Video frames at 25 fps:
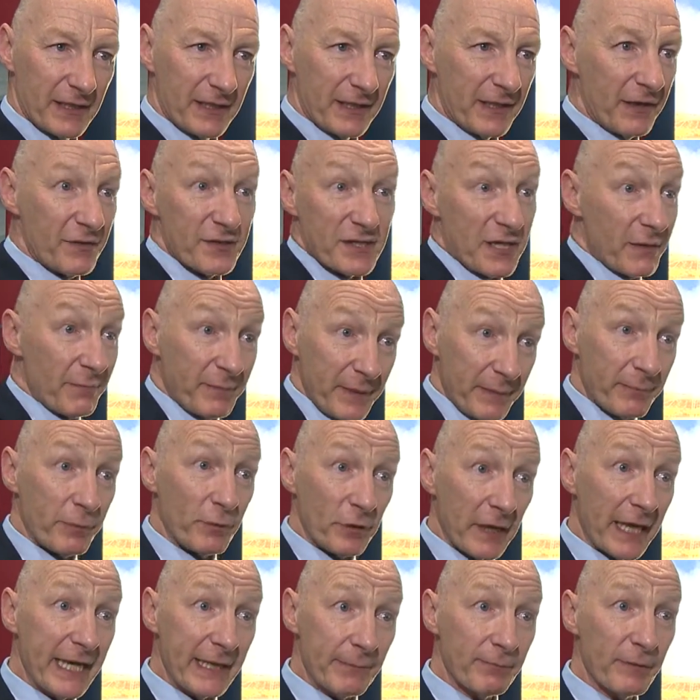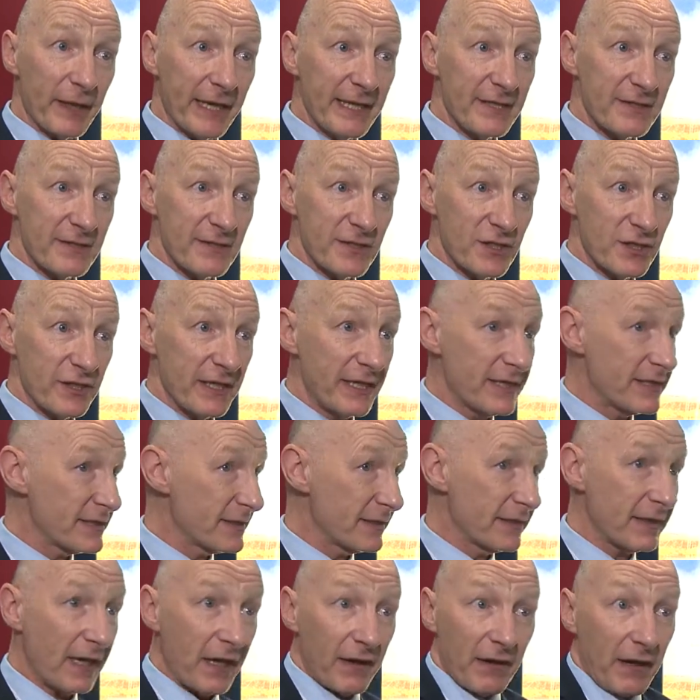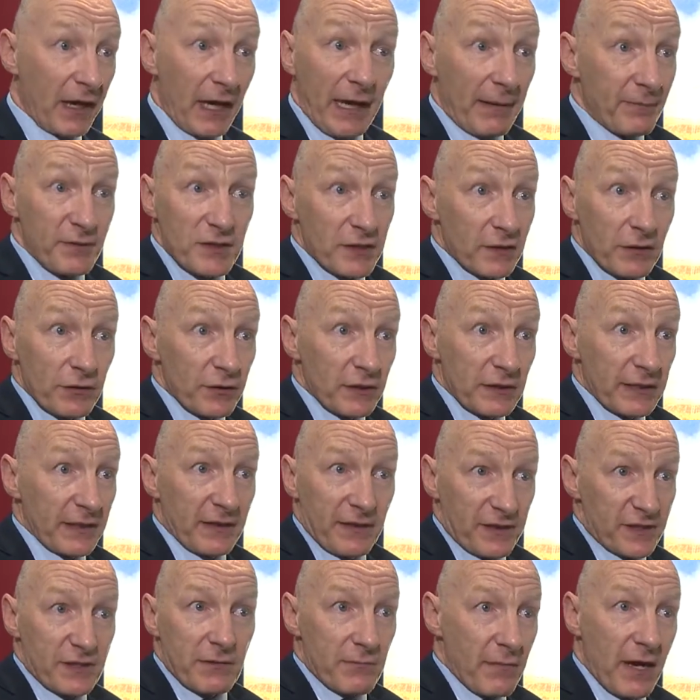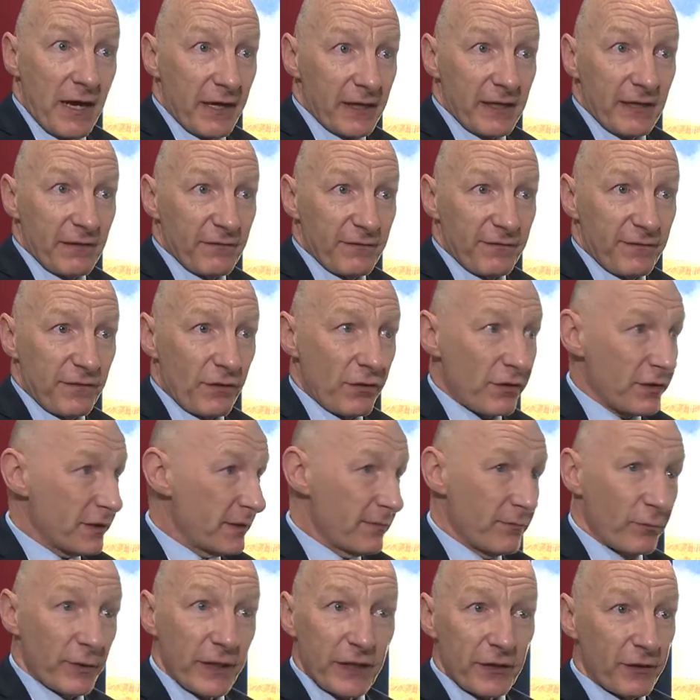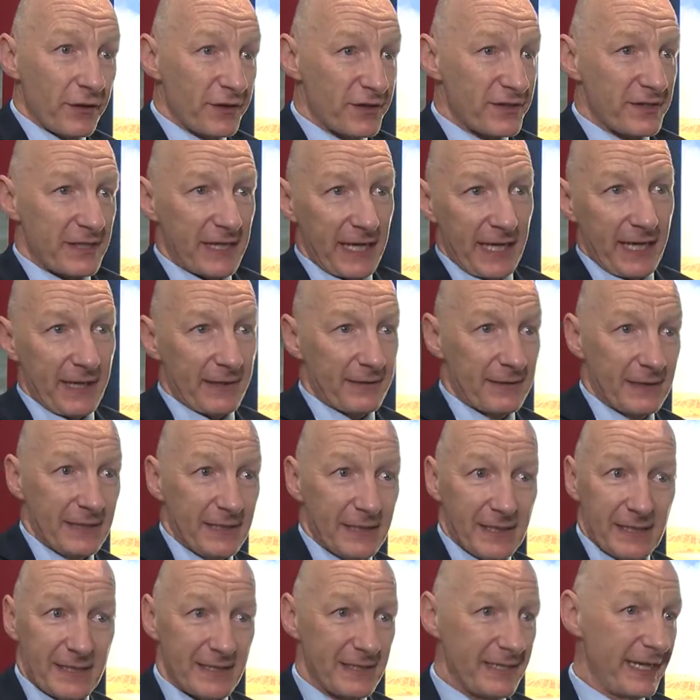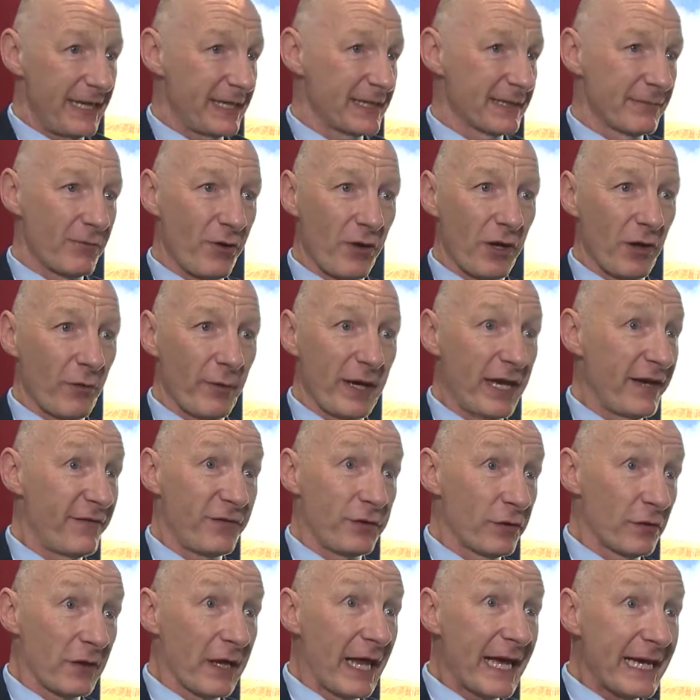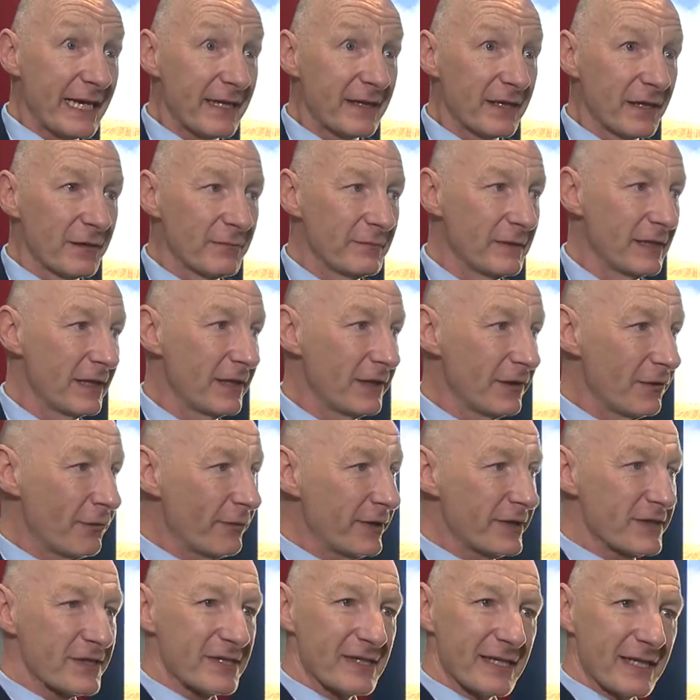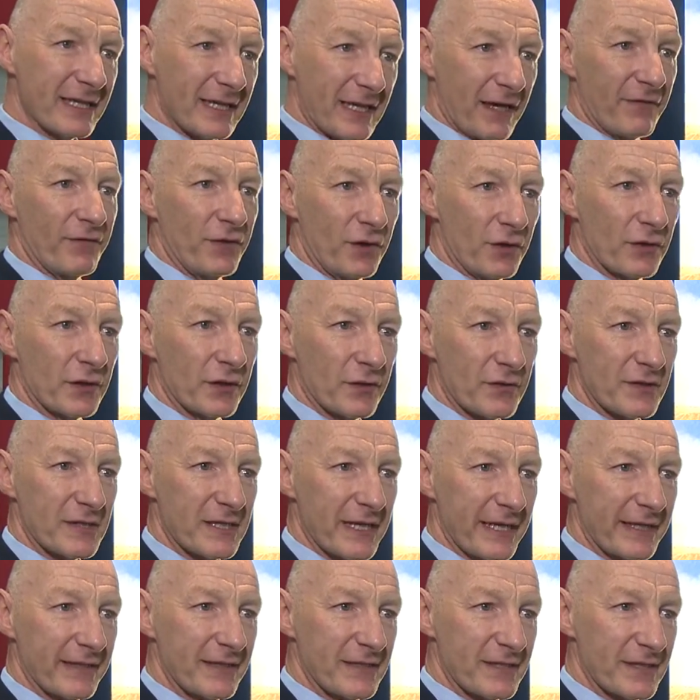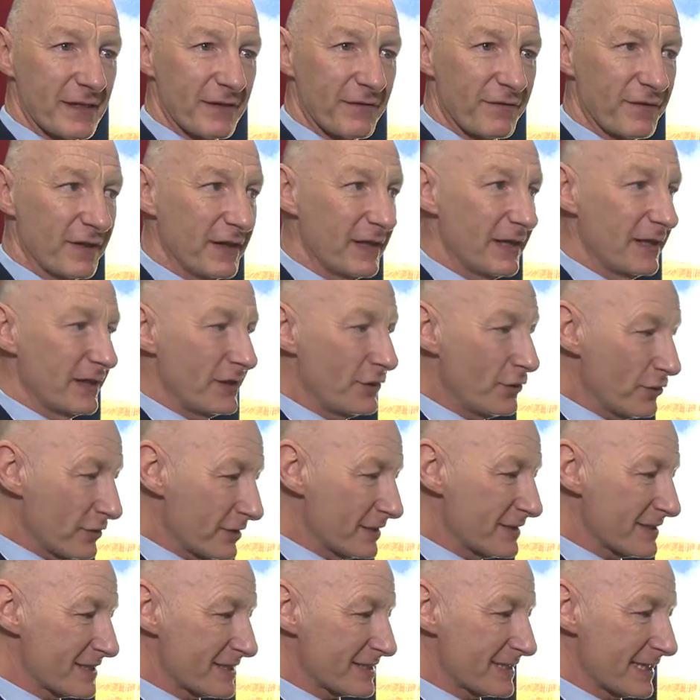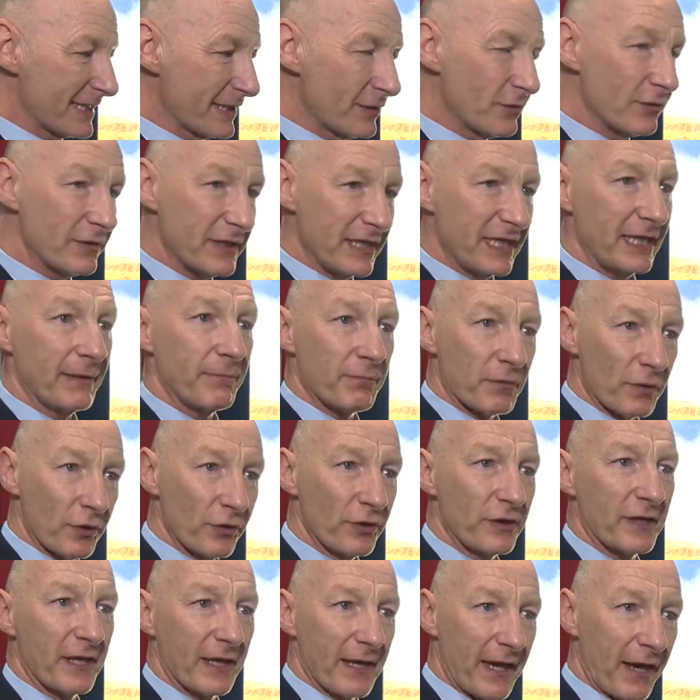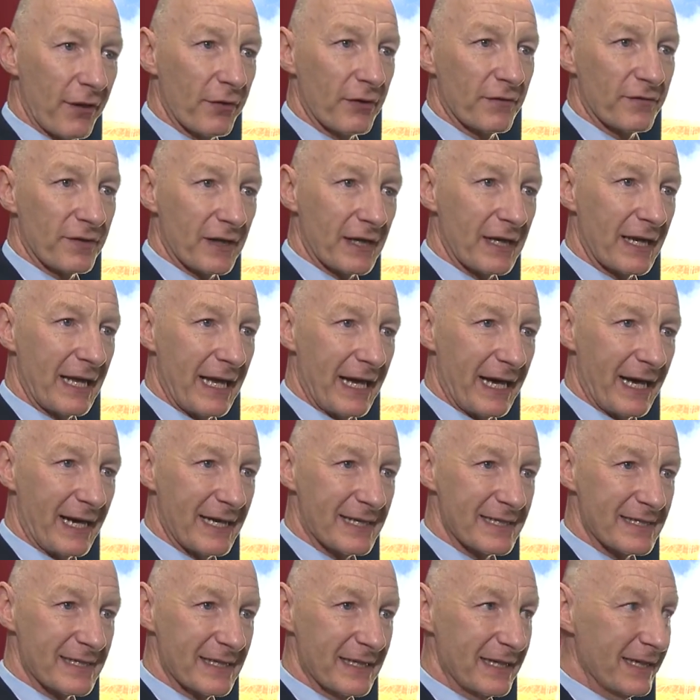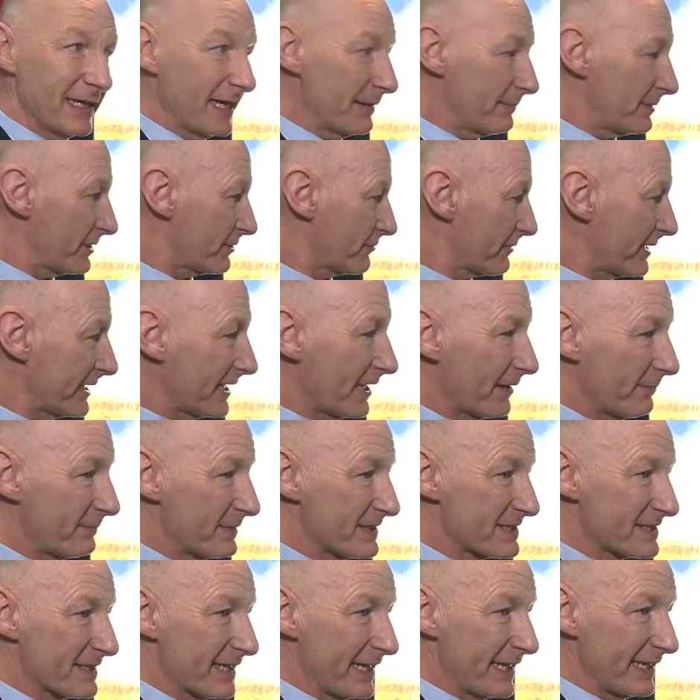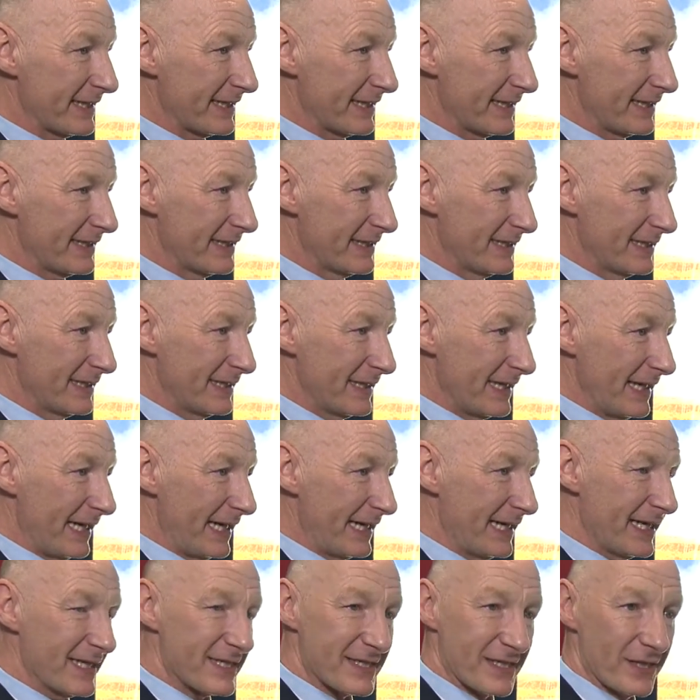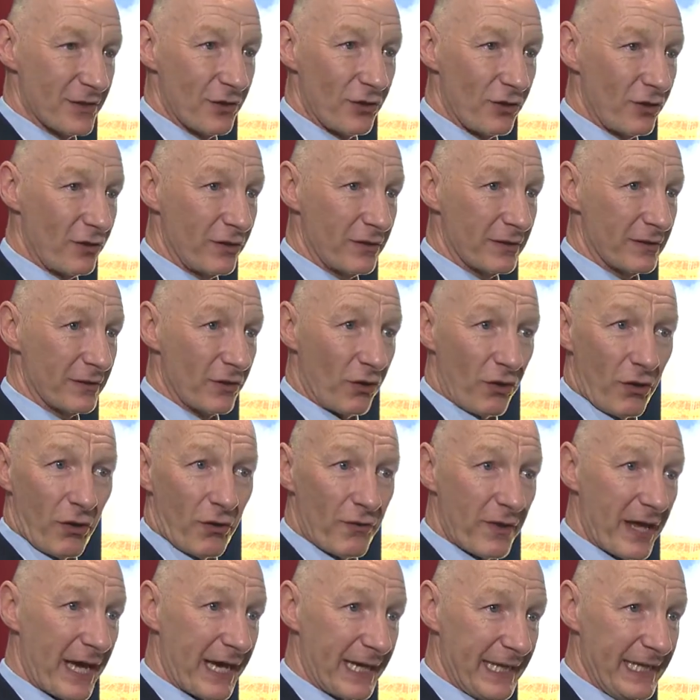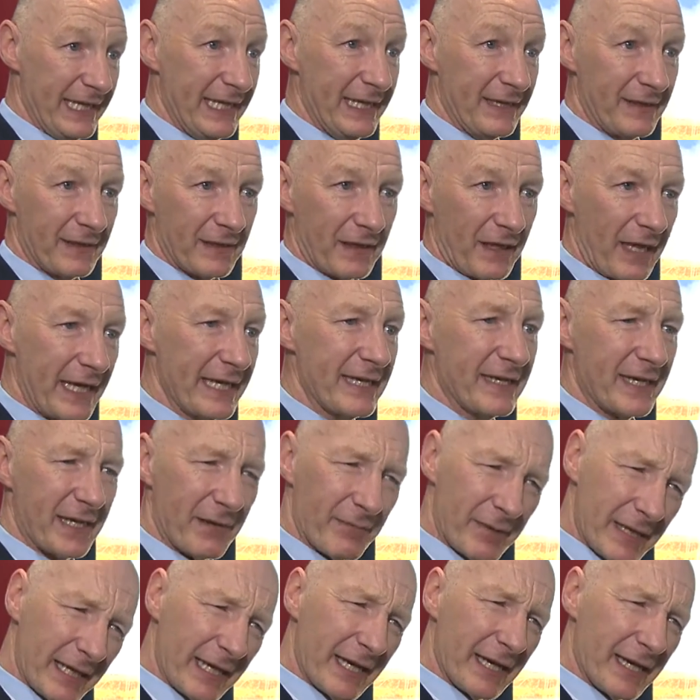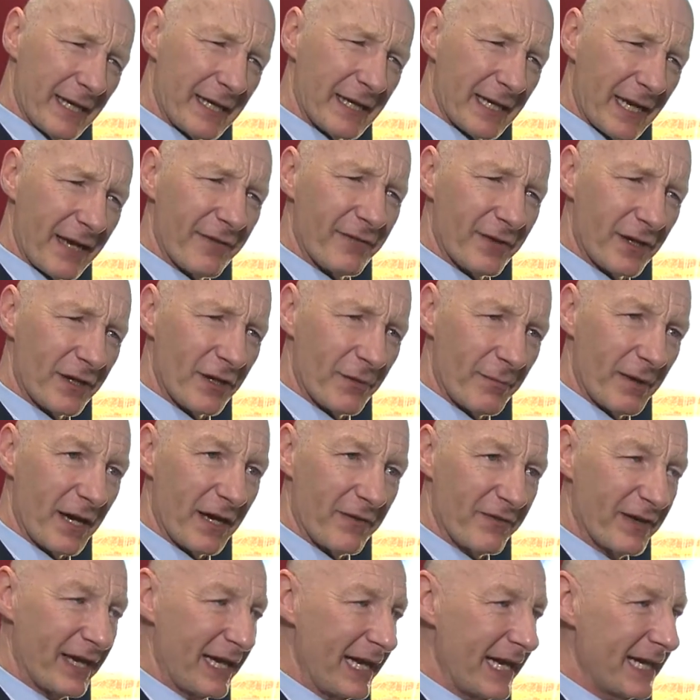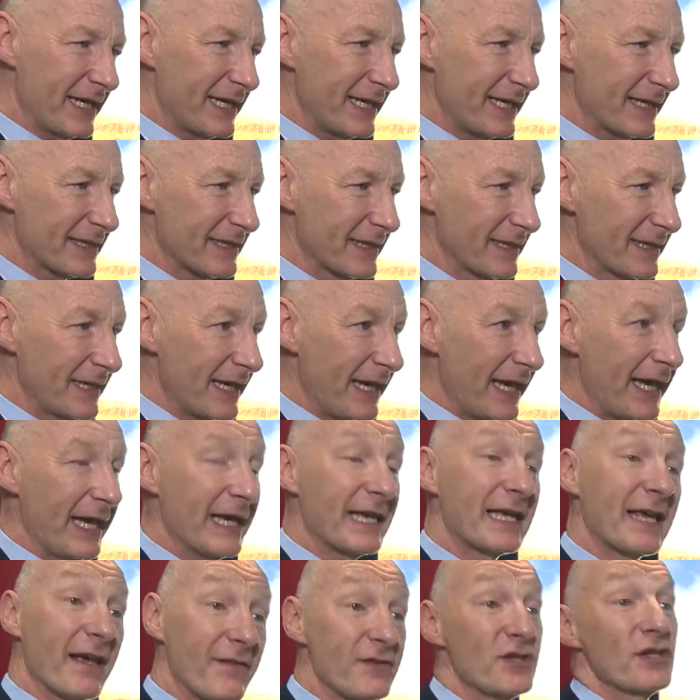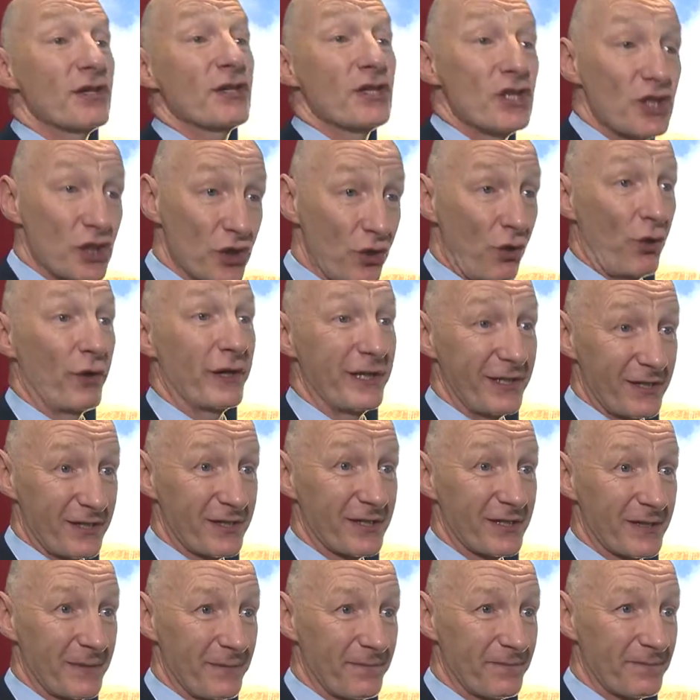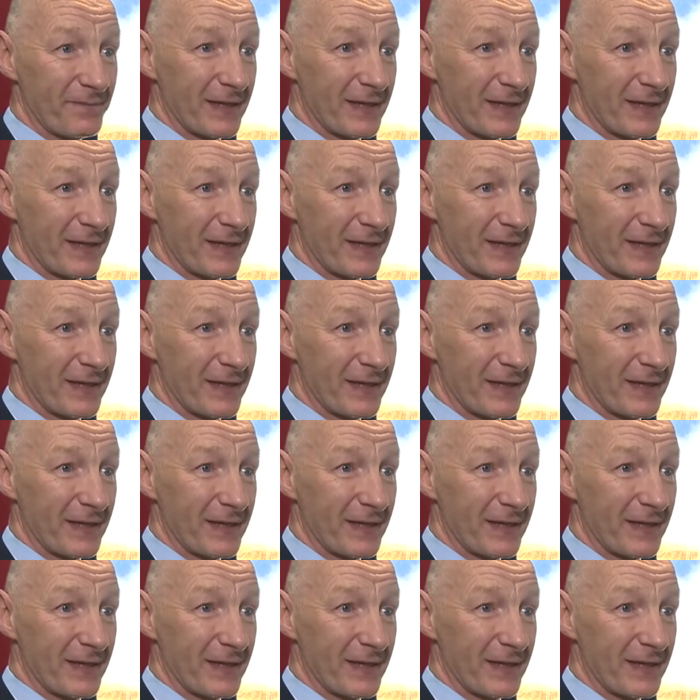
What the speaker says: Now, some people like blinds and shades, and absolutely, there's a market for them. We're not saying take them all away if you like them. We're just saying give you an alternative. You can still keep looking out of the glass and be right up beside it, and it's not got all that heat and light coming in and giving you a bit of a headache. It gives you a choice.